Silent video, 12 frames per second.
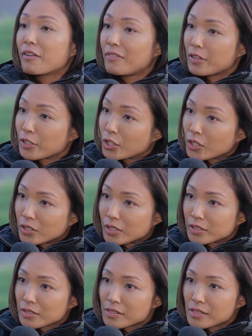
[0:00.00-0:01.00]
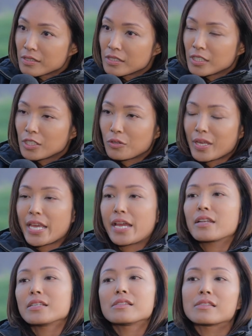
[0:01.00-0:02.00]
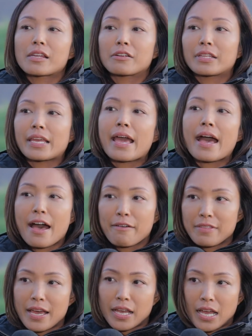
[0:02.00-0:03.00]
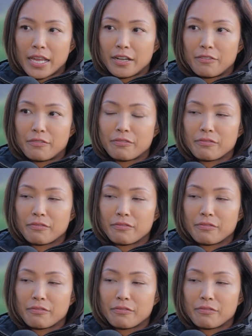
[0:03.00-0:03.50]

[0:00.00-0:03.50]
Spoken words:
of other girls, you can't necessarily have that kind of